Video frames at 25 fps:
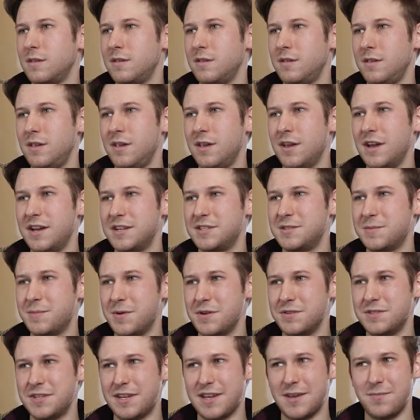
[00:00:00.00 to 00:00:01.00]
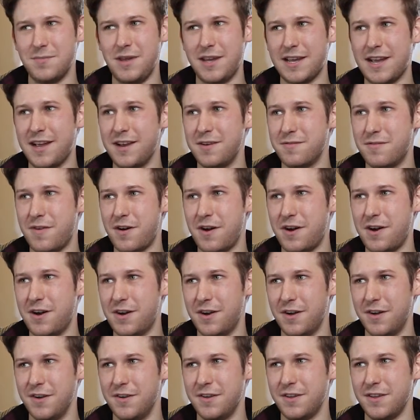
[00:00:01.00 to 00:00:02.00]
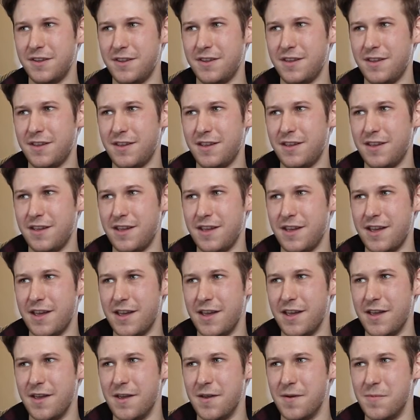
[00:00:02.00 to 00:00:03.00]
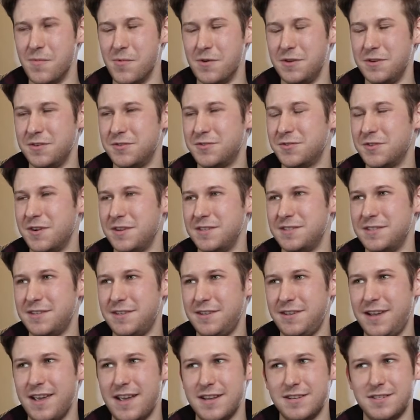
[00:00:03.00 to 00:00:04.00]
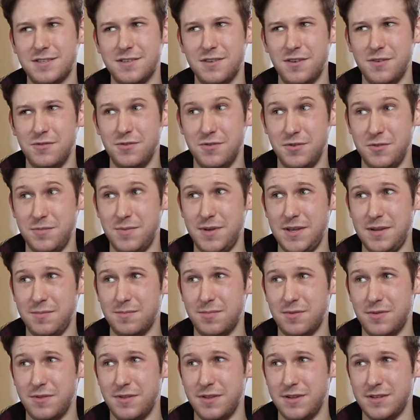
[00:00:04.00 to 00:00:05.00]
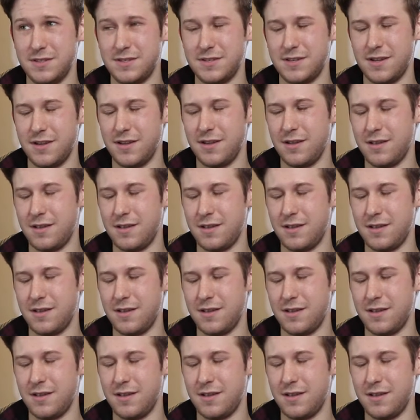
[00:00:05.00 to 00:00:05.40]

Yeah, I suppose it can be kind of hard when you're trying to get to know new people, that